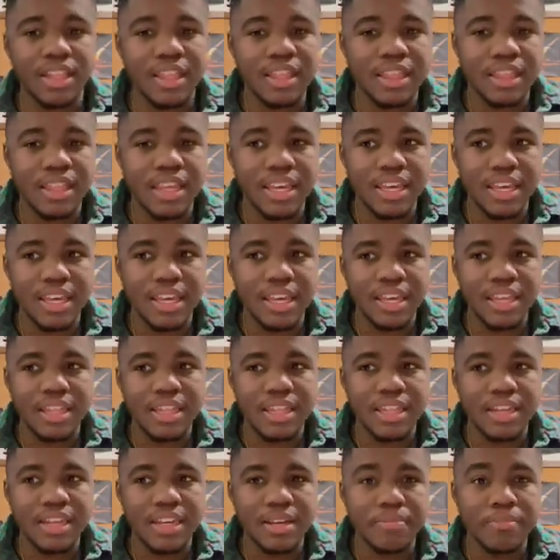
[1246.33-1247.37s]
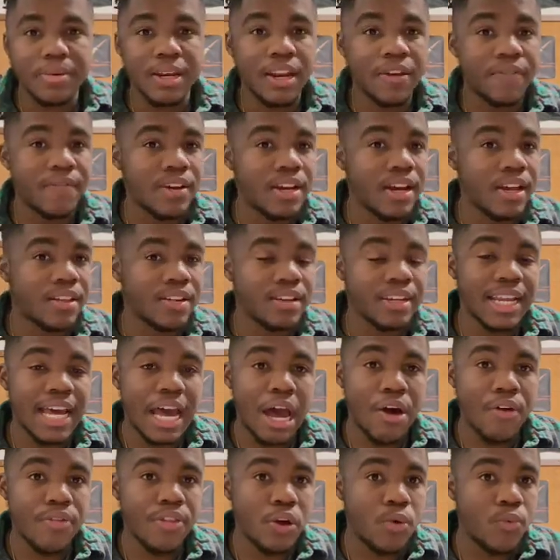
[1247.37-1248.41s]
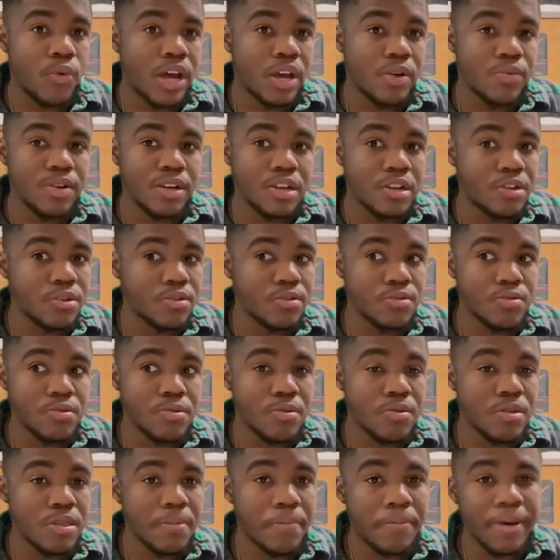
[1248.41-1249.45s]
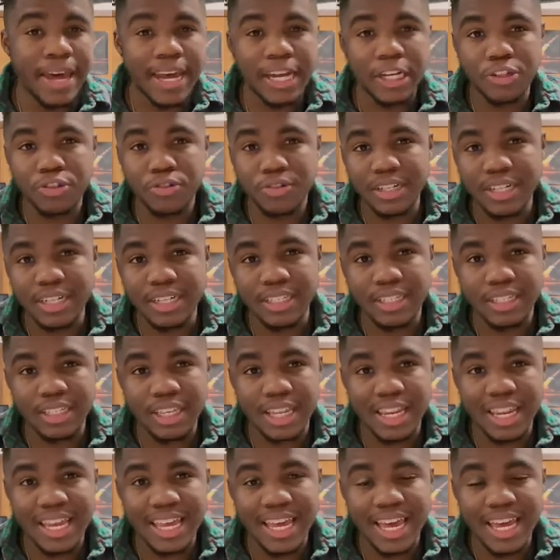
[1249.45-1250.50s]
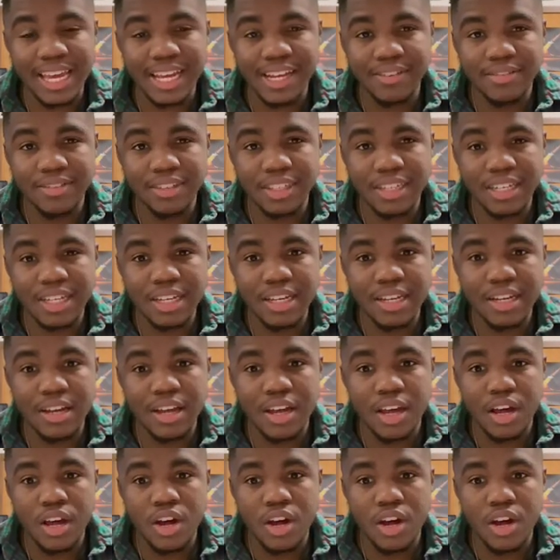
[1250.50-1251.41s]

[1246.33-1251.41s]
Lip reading: the benefit of the doubt the way we do the Patriots in the AFC,